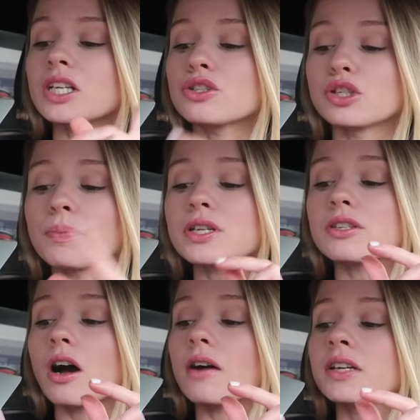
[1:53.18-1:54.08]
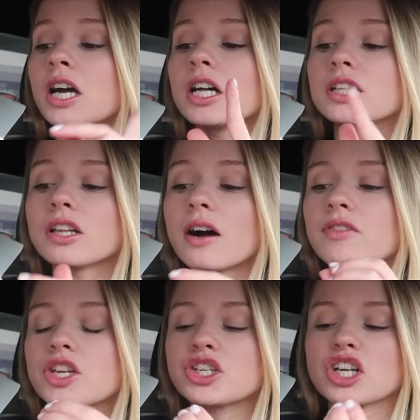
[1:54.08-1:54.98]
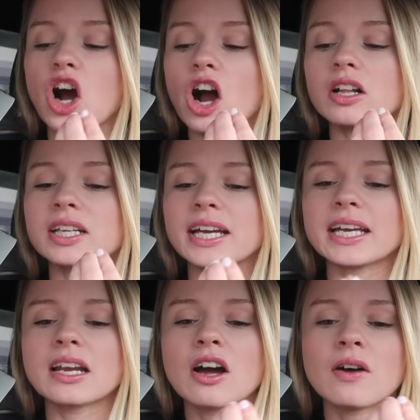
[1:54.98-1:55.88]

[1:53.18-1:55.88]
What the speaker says: Super soft. Love the chocolate,